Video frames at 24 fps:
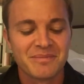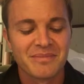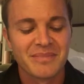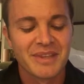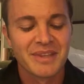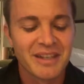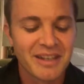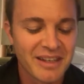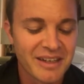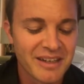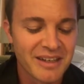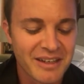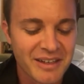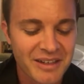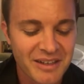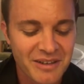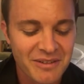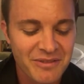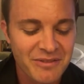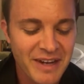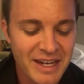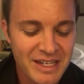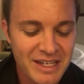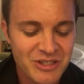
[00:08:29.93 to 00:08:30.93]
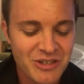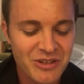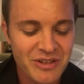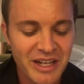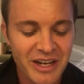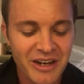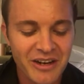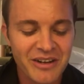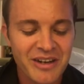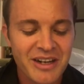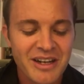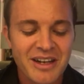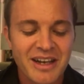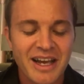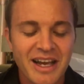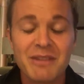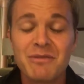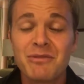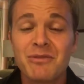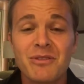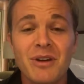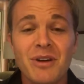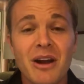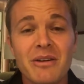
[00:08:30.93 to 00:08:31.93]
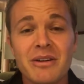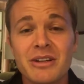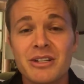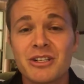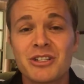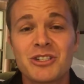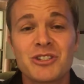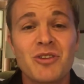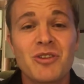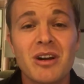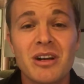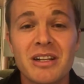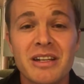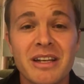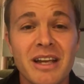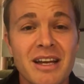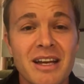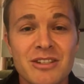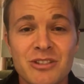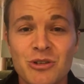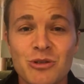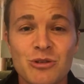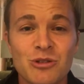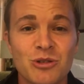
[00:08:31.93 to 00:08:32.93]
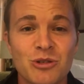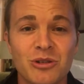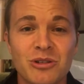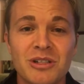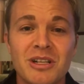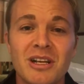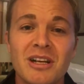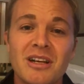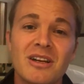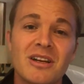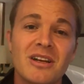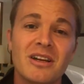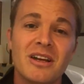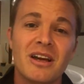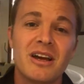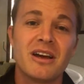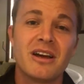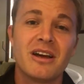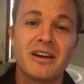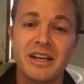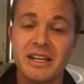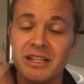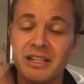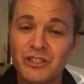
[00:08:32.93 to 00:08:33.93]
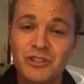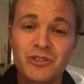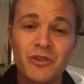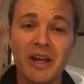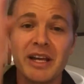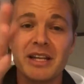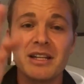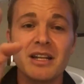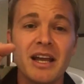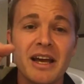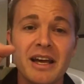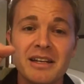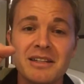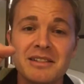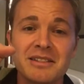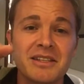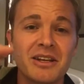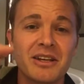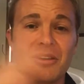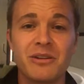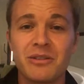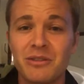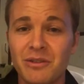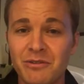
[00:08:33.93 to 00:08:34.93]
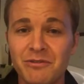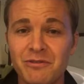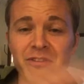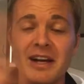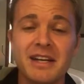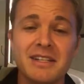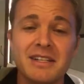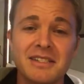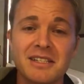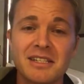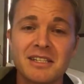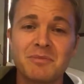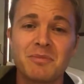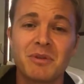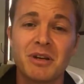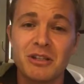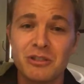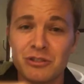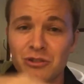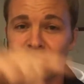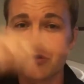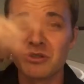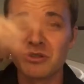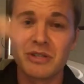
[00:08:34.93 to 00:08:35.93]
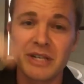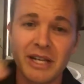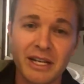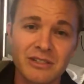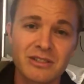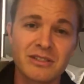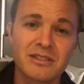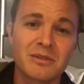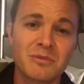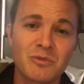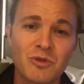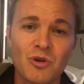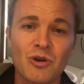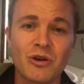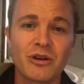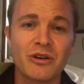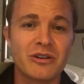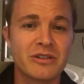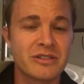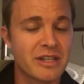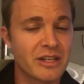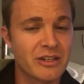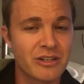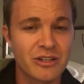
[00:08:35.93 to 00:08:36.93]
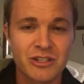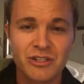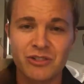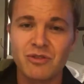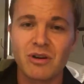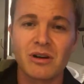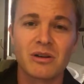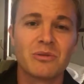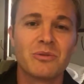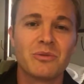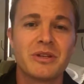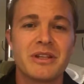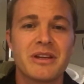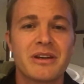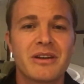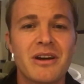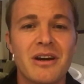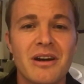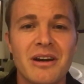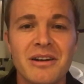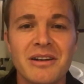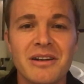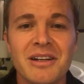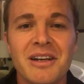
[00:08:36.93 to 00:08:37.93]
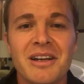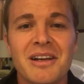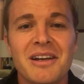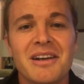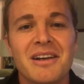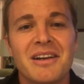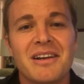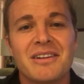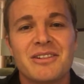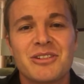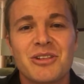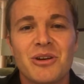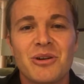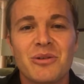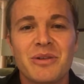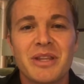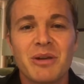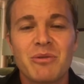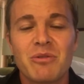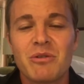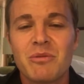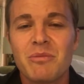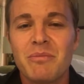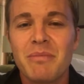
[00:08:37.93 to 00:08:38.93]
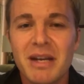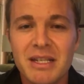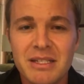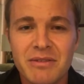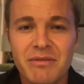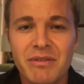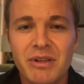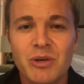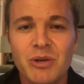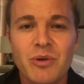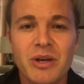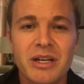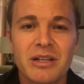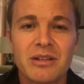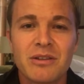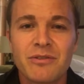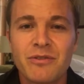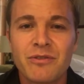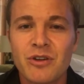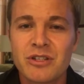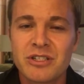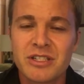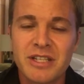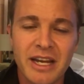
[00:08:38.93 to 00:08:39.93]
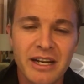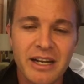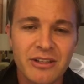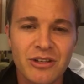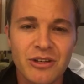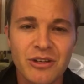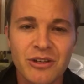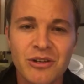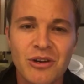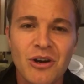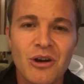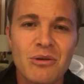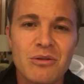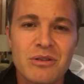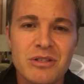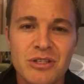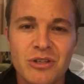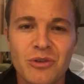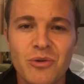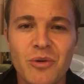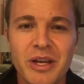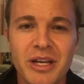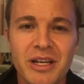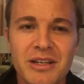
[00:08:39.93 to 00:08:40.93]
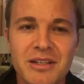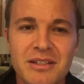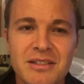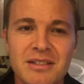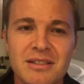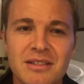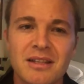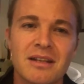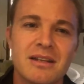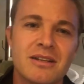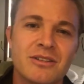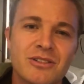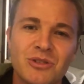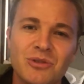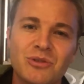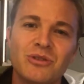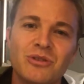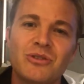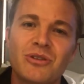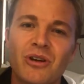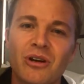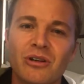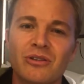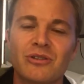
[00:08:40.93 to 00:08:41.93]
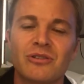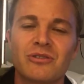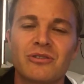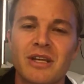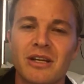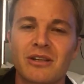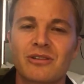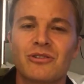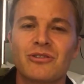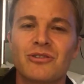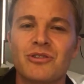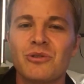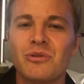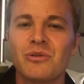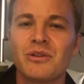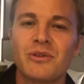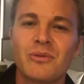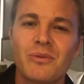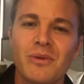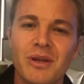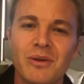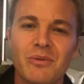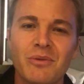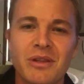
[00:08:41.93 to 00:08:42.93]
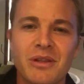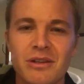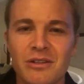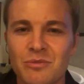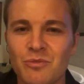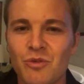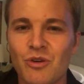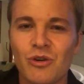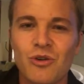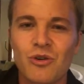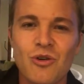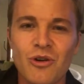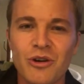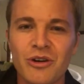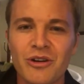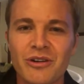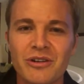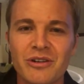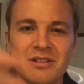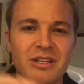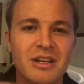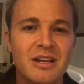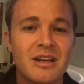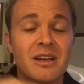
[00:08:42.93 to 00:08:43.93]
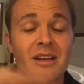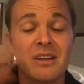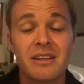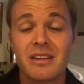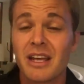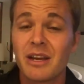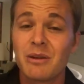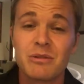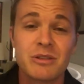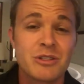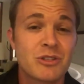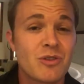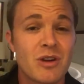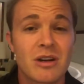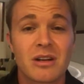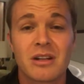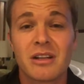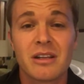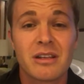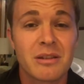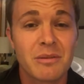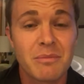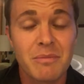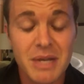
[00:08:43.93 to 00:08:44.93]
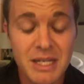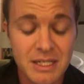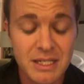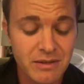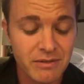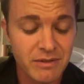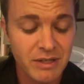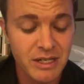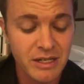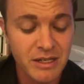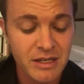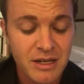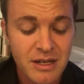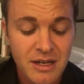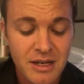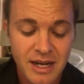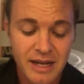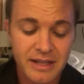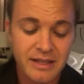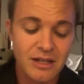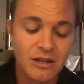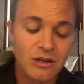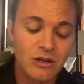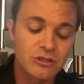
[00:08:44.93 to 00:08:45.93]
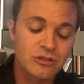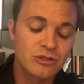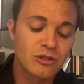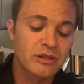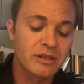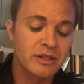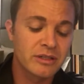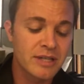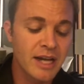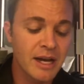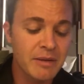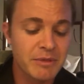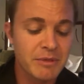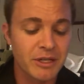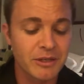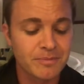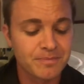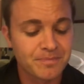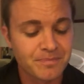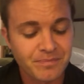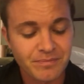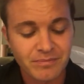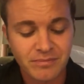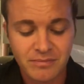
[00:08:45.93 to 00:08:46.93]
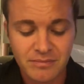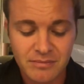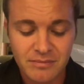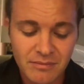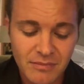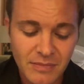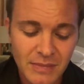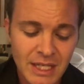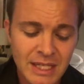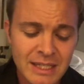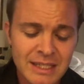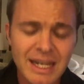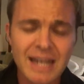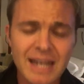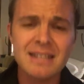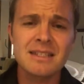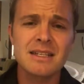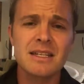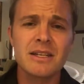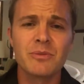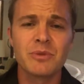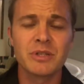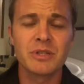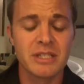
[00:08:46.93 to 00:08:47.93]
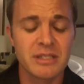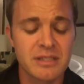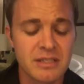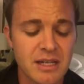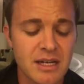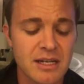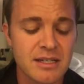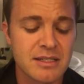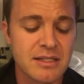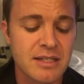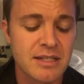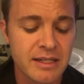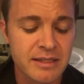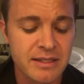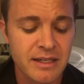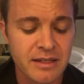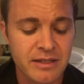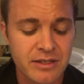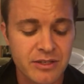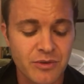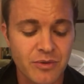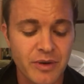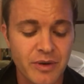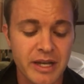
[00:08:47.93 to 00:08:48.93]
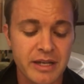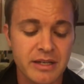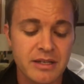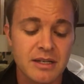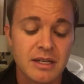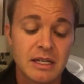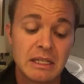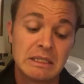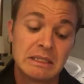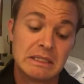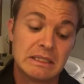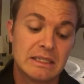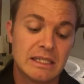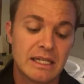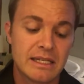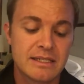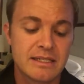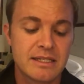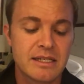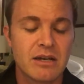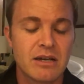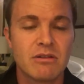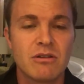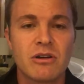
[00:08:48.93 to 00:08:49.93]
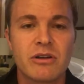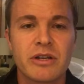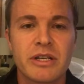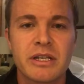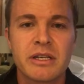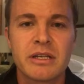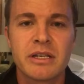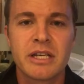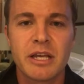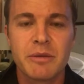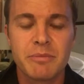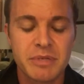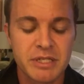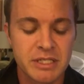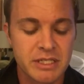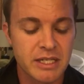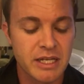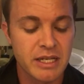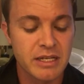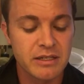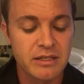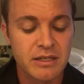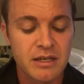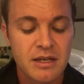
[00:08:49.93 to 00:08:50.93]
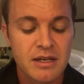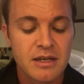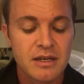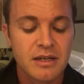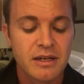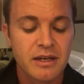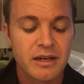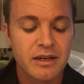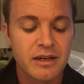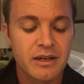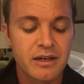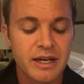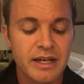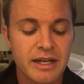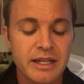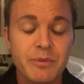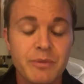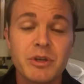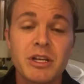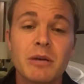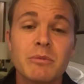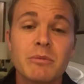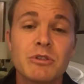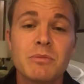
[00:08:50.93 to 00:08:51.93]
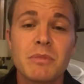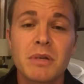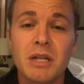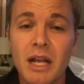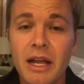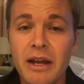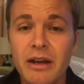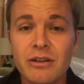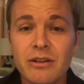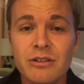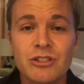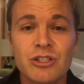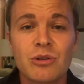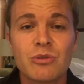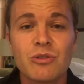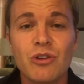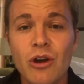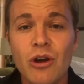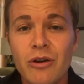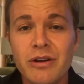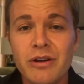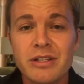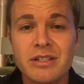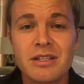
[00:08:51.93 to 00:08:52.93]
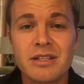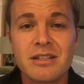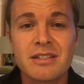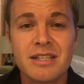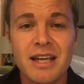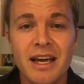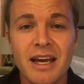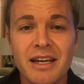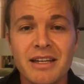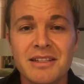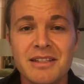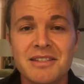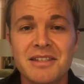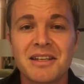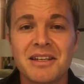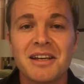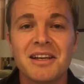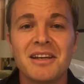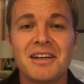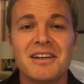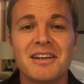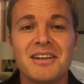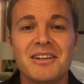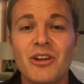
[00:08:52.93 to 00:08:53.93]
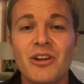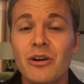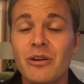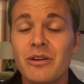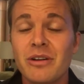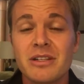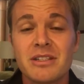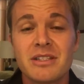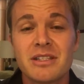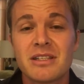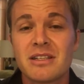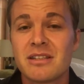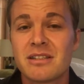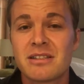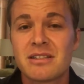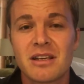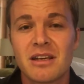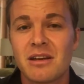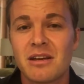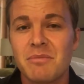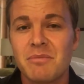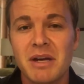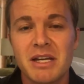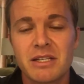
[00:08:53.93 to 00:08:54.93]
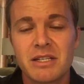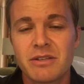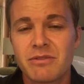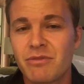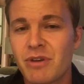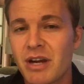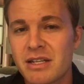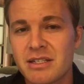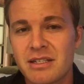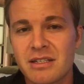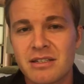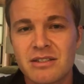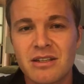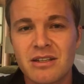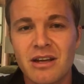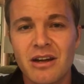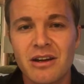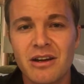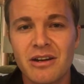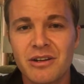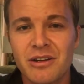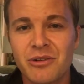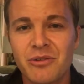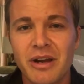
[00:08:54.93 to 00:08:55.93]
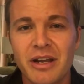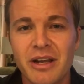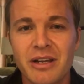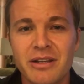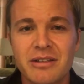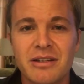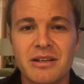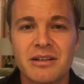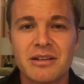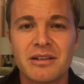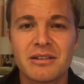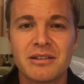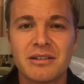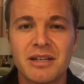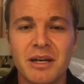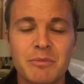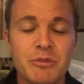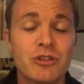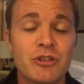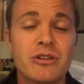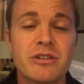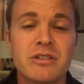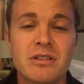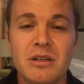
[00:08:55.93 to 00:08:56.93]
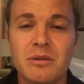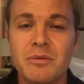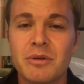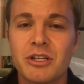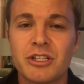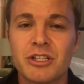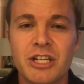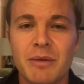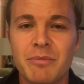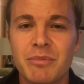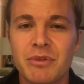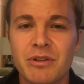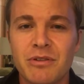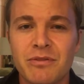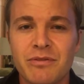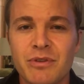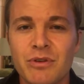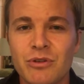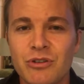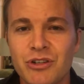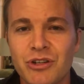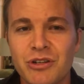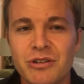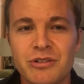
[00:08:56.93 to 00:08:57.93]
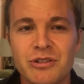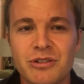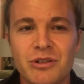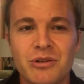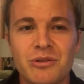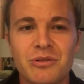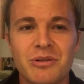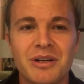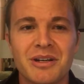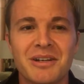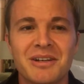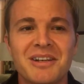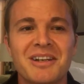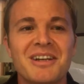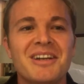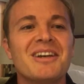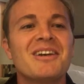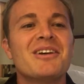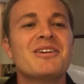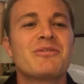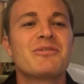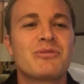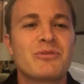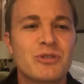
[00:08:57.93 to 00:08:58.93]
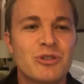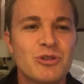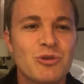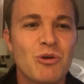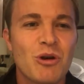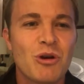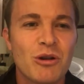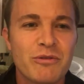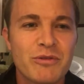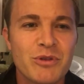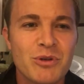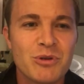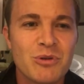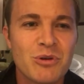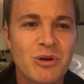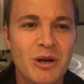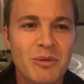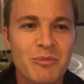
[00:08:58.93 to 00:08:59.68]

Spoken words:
faster there. And Ferrari just struggling as usual. In straight lines, they're the fastest, but as soon as you get to some corners, they just struggle with their car. So they were massively quick in the first sector, always the quickest, and then as soon as you got to sector 2 and 3, where there's more corners, they were struggling massively, and they lost all their time there. Gasly, we discussed, 9/10 away. Let's see how long he can keep his seat. And then we come to McLaren, so Norris and Sainz. Norris is a massive rising star and a great, I'm sure he's going to be a champion in the future. So to all of you who are